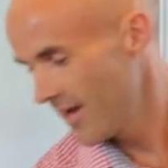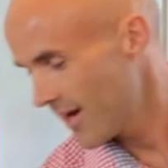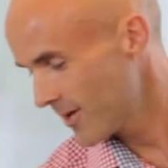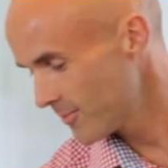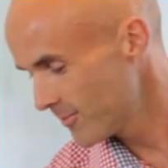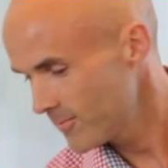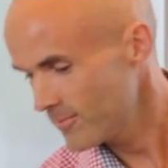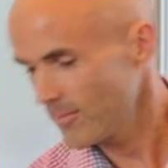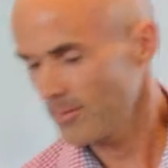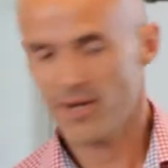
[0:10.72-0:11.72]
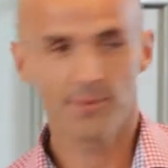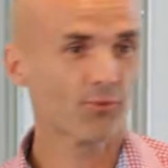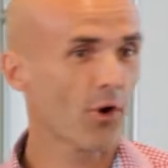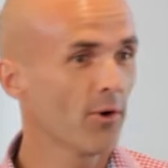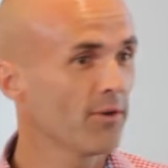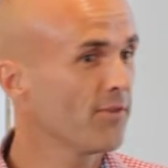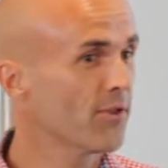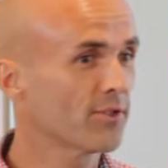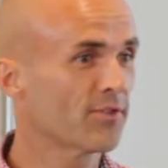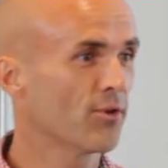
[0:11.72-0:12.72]
Um, my name's Rowan. For
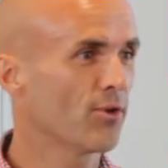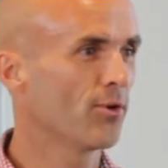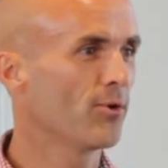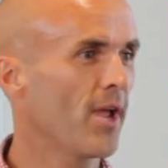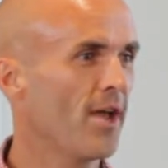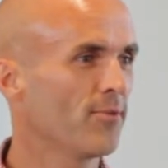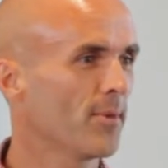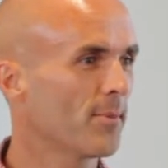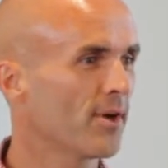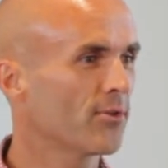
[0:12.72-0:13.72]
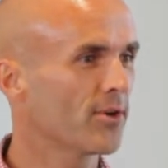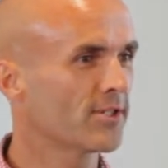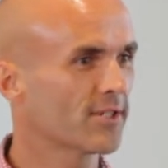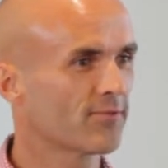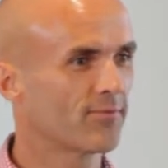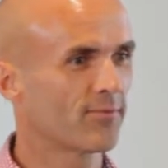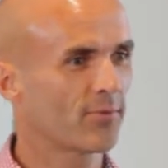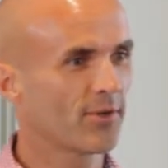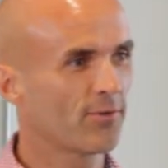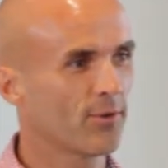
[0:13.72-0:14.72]
those of you who haven't met me, I thought I'd just
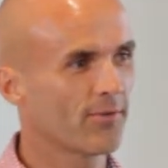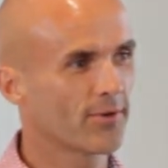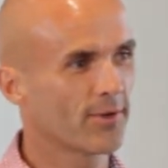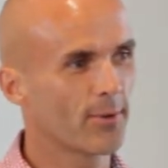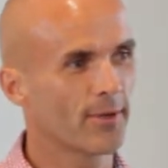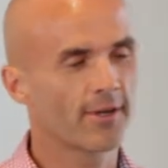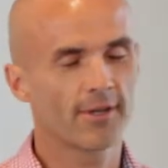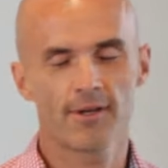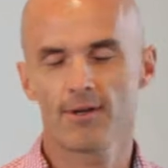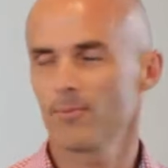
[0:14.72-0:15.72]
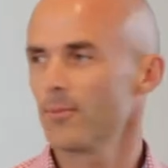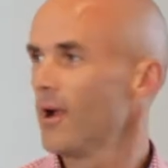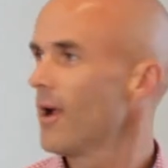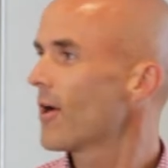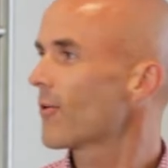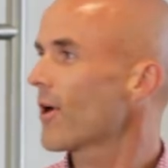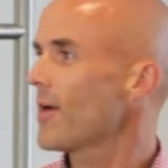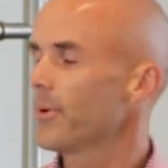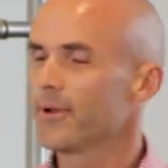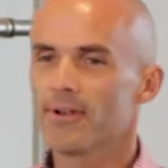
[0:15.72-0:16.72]
give you a very quick, um,
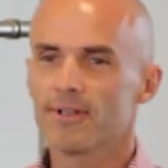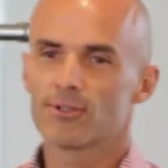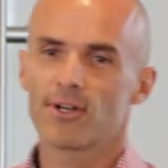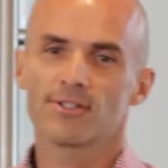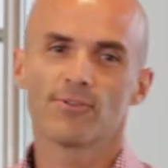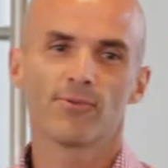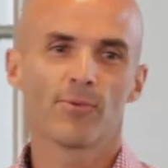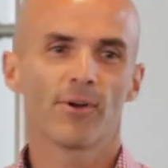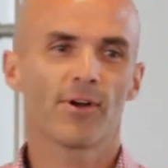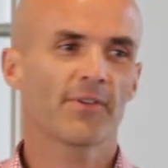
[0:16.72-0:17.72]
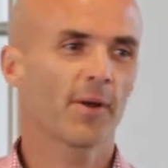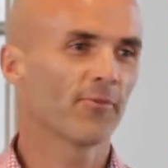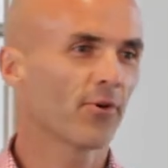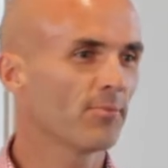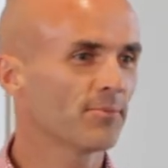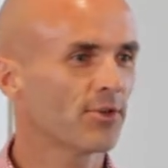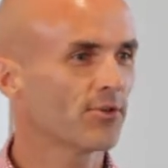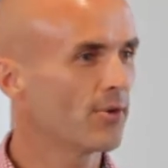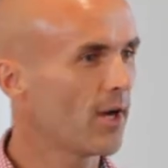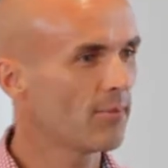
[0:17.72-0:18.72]
rapid introduction of where I've come from.
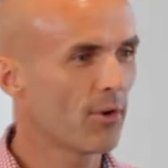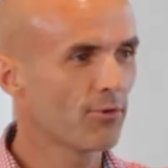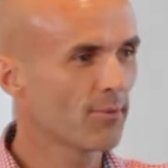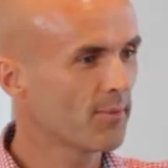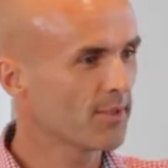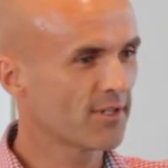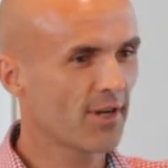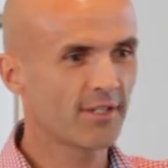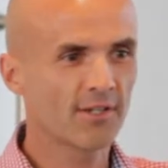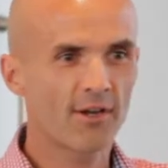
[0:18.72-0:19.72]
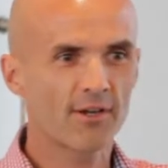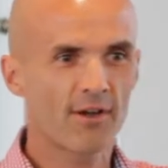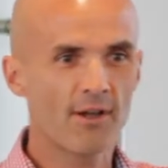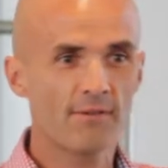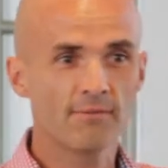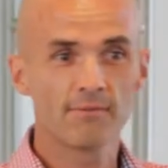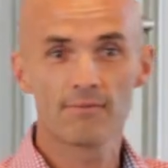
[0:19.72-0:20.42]
So um, who remembers 1999?